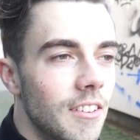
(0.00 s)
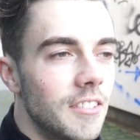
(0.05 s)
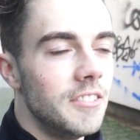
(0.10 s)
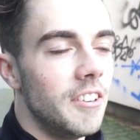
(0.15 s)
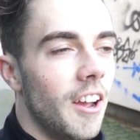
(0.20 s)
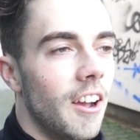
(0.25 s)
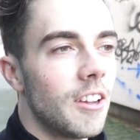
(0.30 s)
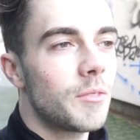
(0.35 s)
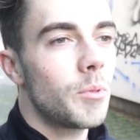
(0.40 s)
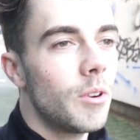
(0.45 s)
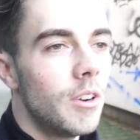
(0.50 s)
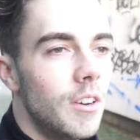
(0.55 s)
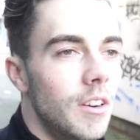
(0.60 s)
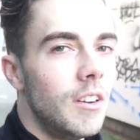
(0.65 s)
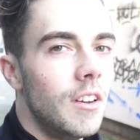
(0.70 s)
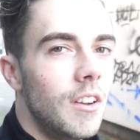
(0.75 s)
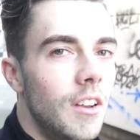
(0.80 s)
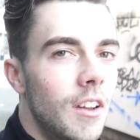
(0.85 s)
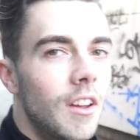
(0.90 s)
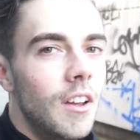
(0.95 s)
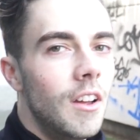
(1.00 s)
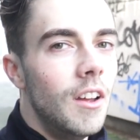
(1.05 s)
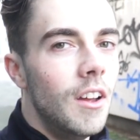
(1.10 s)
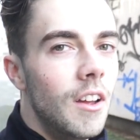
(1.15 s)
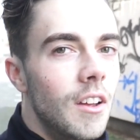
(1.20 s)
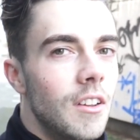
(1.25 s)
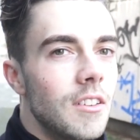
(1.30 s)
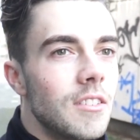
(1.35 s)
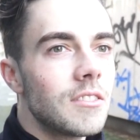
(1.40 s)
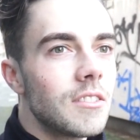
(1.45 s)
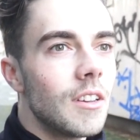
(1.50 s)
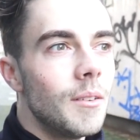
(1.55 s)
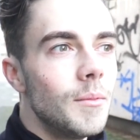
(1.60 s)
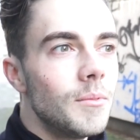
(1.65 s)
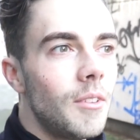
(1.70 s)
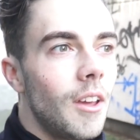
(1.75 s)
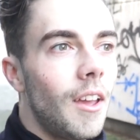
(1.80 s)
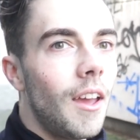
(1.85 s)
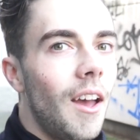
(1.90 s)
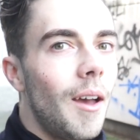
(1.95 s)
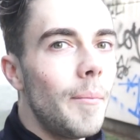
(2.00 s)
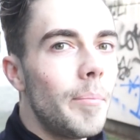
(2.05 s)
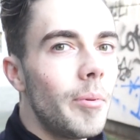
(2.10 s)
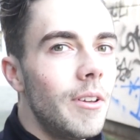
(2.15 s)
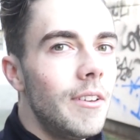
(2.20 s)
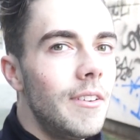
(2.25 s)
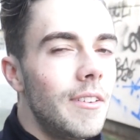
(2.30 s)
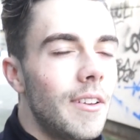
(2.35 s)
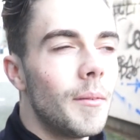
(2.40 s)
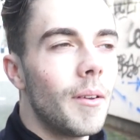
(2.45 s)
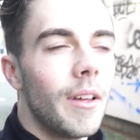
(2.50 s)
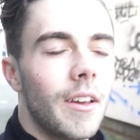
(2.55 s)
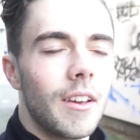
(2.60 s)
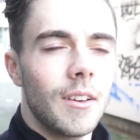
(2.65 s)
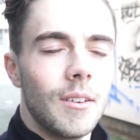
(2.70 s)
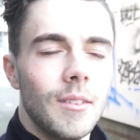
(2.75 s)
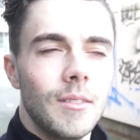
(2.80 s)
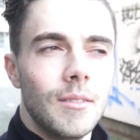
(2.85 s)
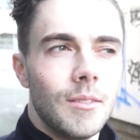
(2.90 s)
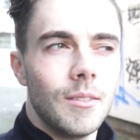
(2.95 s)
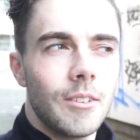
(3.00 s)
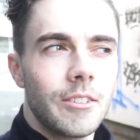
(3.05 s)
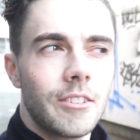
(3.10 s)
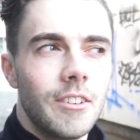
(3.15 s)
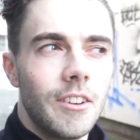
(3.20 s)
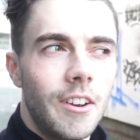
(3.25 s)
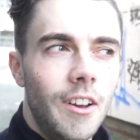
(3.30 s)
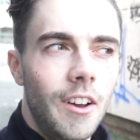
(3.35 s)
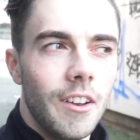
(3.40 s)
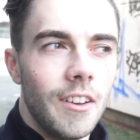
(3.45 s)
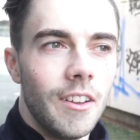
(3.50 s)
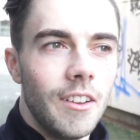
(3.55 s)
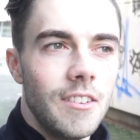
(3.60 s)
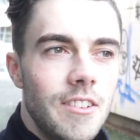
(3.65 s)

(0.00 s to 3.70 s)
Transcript: Jasper, something happened. I'm like, what's going on?